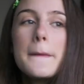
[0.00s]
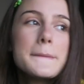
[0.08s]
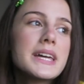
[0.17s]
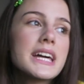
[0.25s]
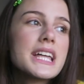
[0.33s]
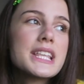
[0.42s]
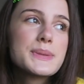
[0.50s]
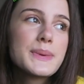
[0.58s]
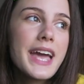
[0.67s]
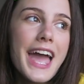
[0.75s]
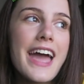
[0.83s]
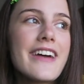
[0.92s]
because
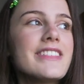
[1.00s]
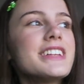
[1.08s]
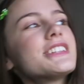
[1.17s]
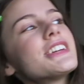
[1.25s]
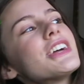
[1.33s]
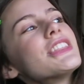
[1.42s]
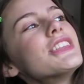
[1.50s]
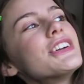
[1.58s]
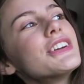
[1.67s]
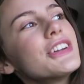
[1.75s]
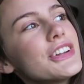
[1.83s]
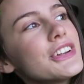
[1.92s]
we have each
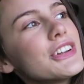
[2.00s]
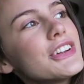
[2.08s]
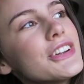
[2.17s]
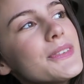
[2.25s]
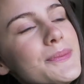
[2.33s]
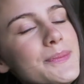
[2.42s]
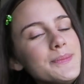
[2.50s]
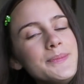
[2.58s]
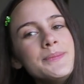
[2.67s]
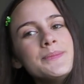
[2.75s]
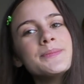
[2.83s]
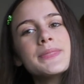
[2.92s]
other.
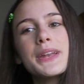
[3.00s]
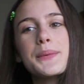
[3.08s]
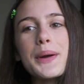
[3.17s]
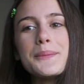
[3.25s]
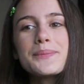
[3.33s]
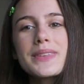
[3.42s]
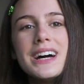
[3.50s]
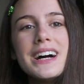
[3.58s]
Anyway,